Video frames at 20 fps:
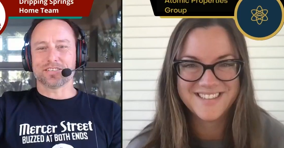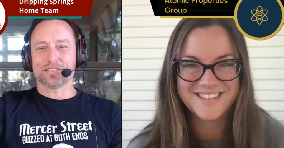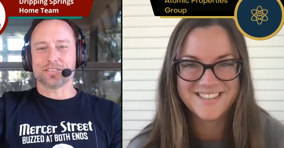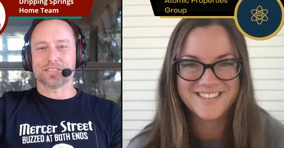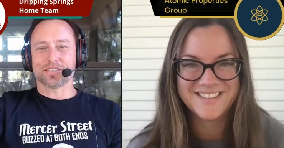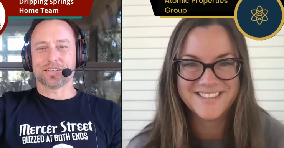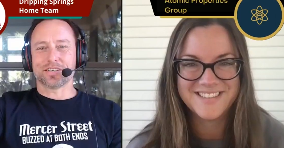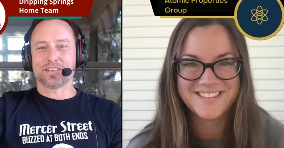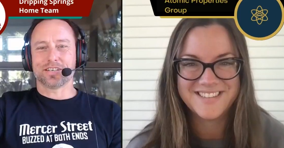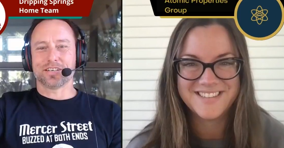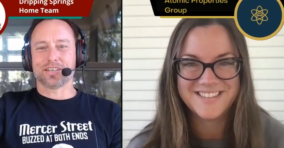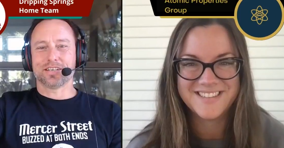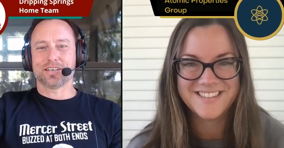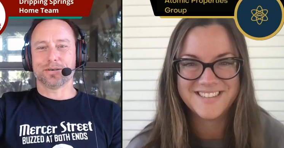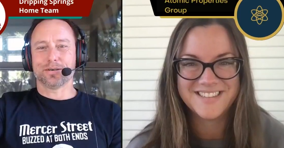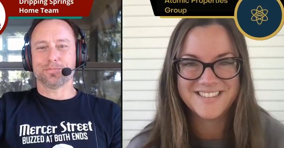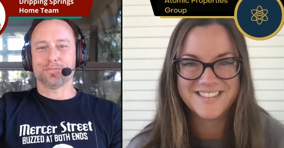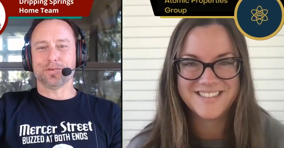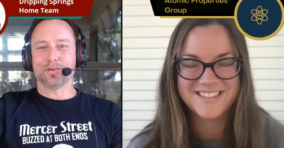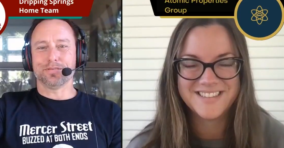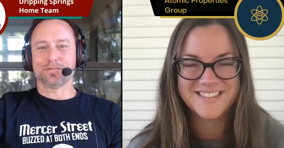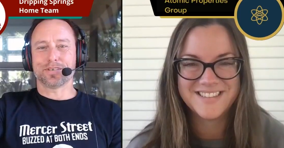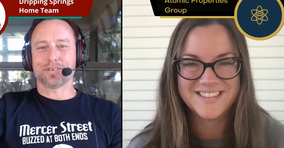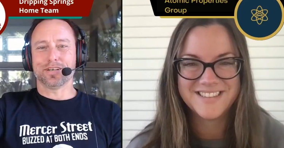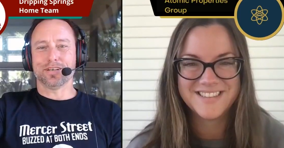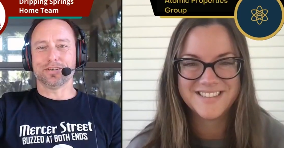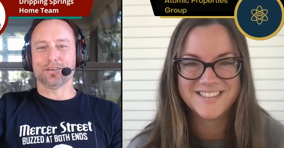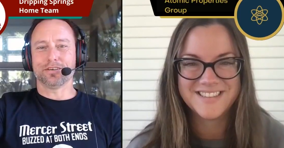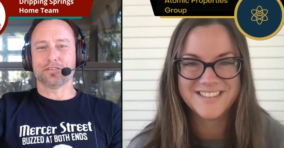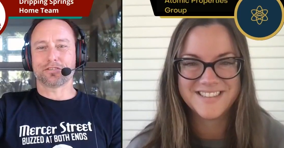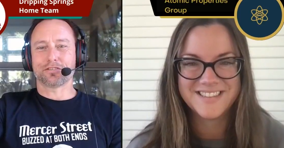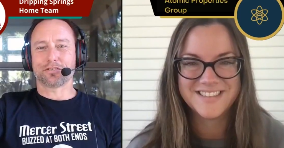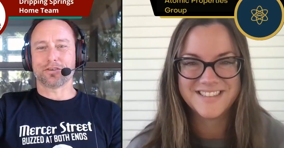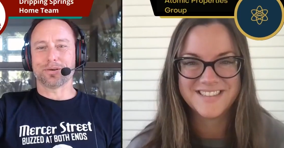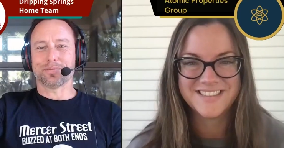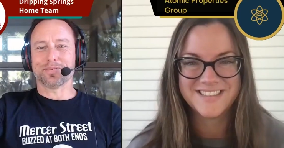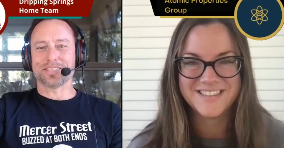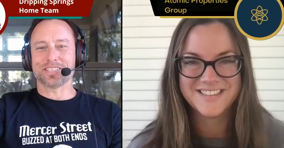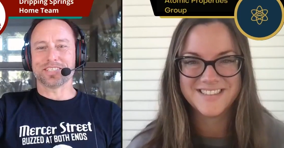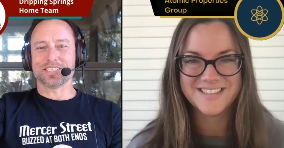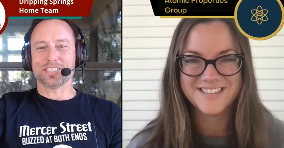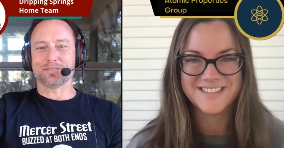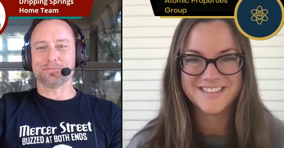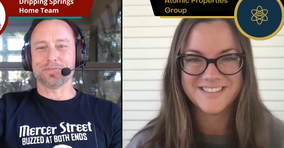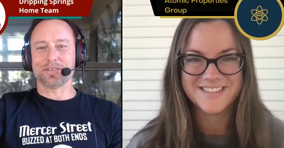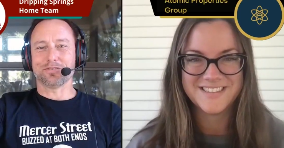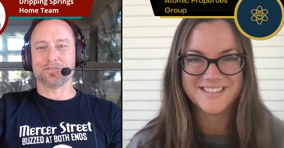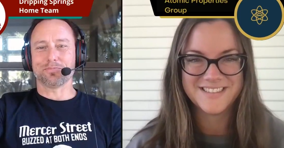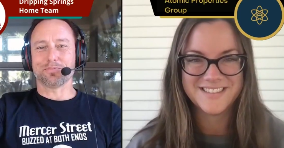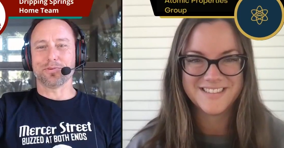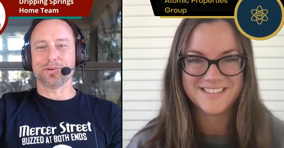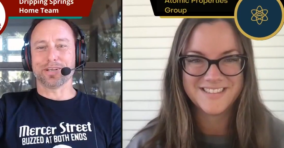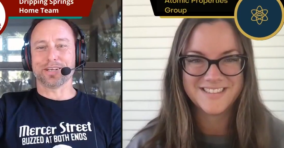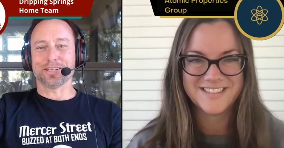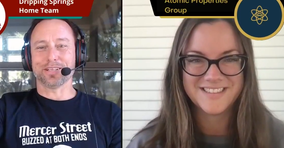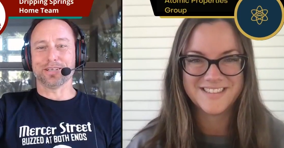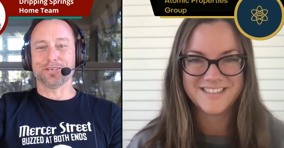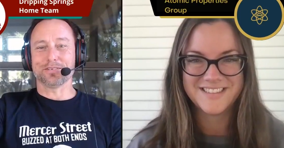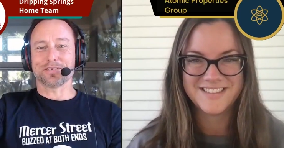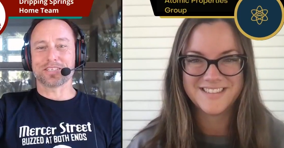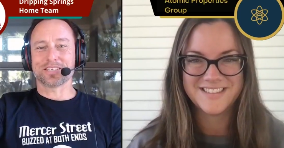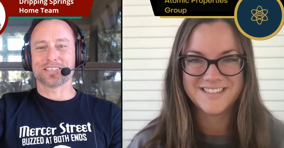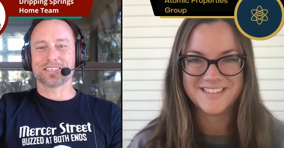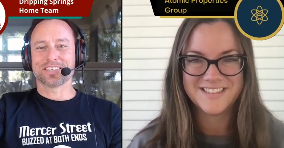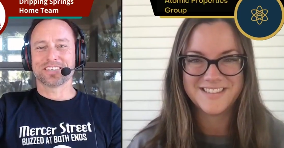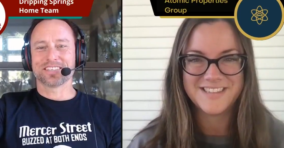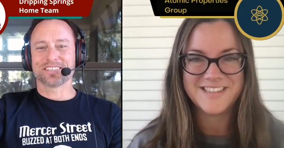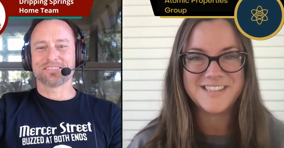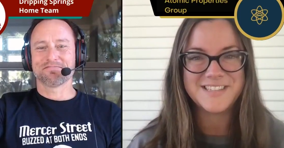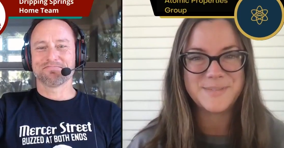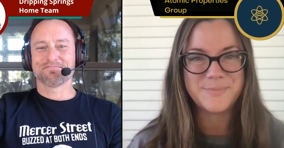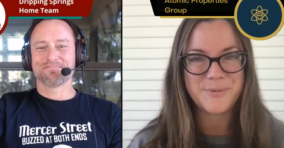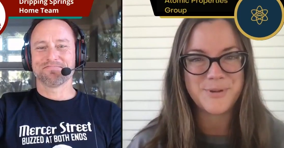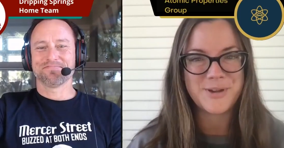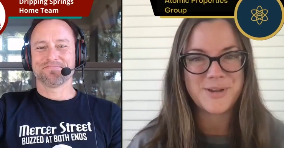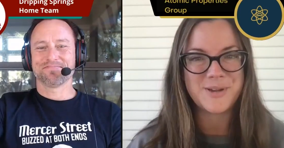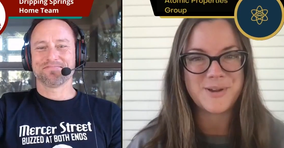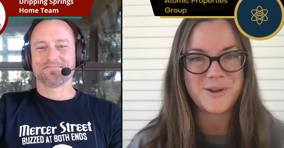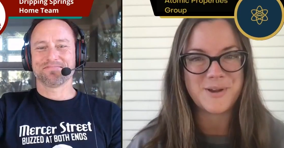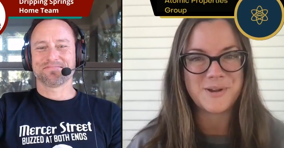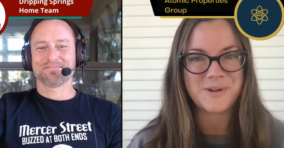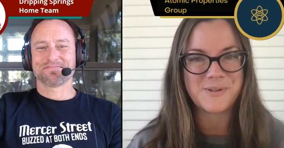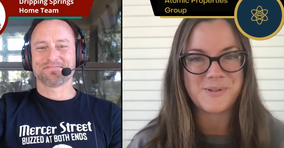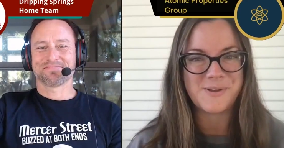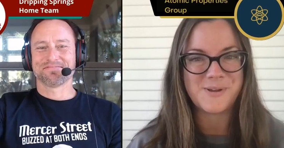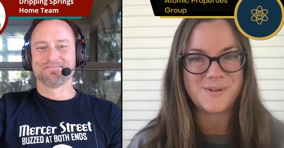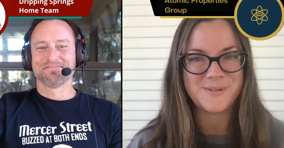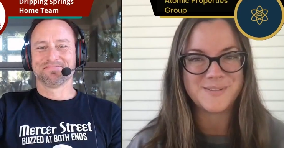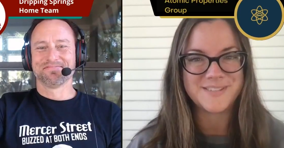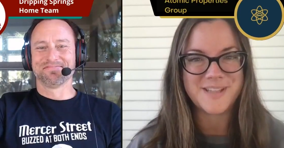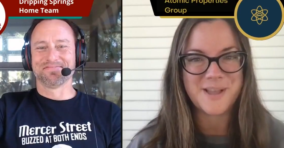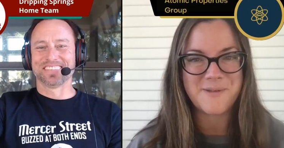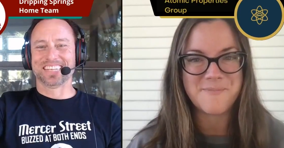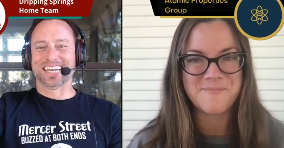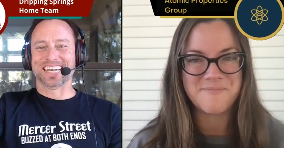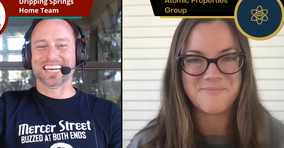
Speaker 1: there's a couple of color discrepancies, but it's pretty close.
Speaker 2: It's pretty darn close. I'm